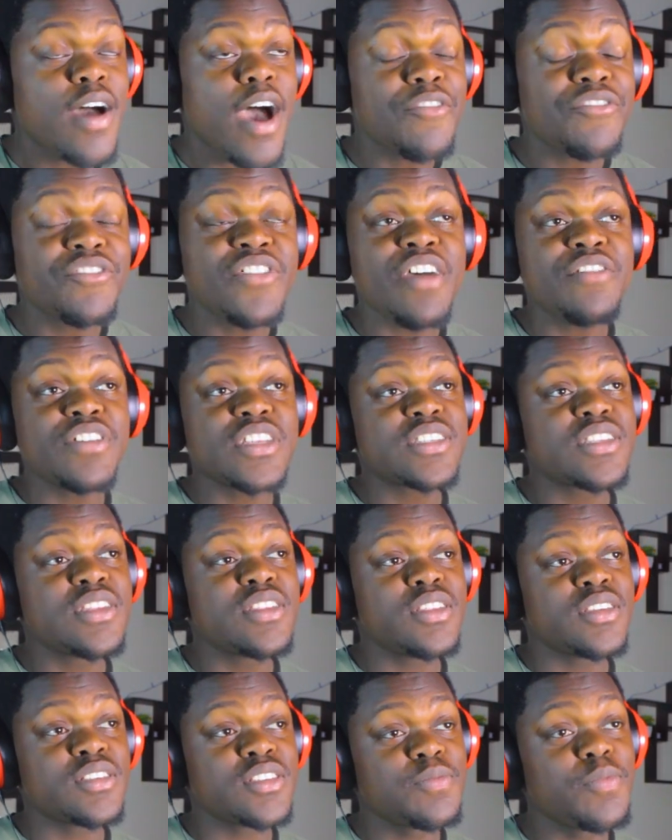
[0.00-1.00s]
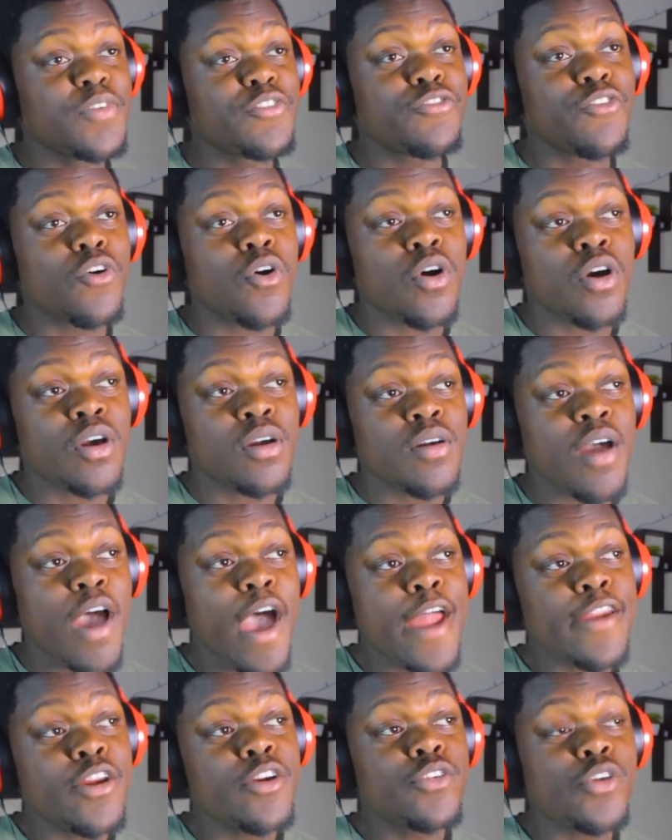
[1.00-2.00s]
I've never seen this before.
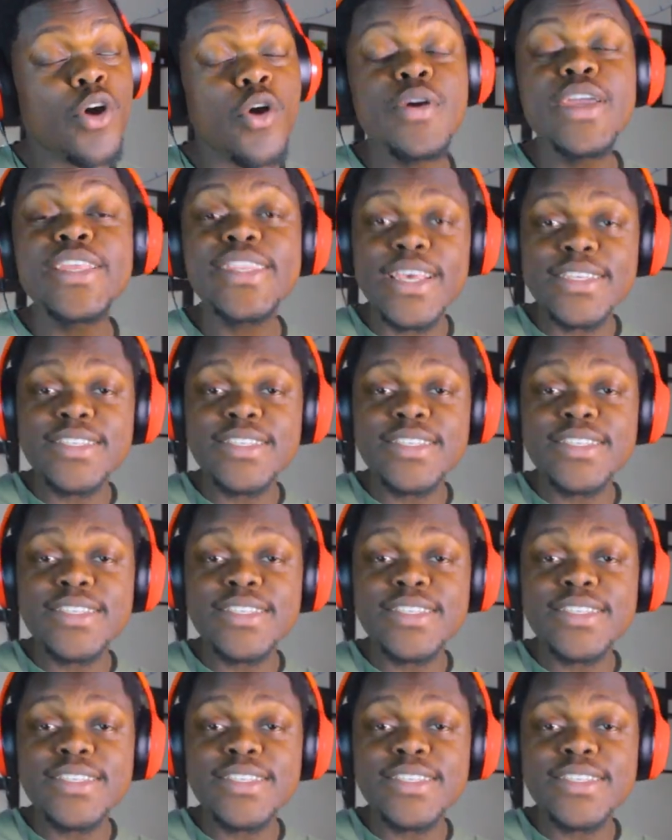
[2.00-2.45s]
I don't know it